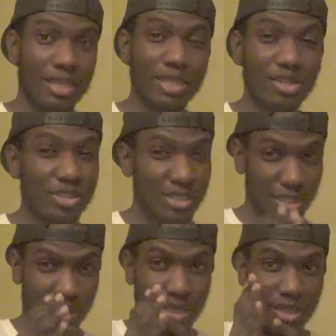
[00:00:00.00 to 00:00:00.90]
He gonna
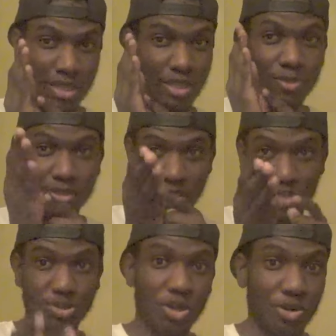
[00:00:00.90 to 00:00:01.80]

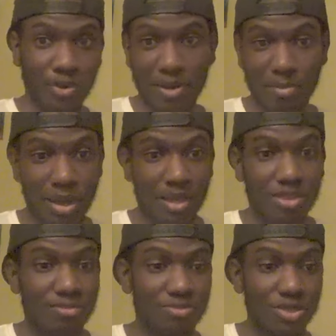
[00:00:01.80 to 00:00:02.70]
set you down the right path.
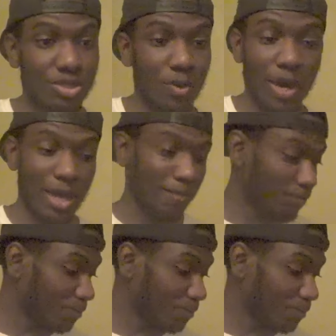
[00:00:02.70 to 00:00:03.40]
So hey,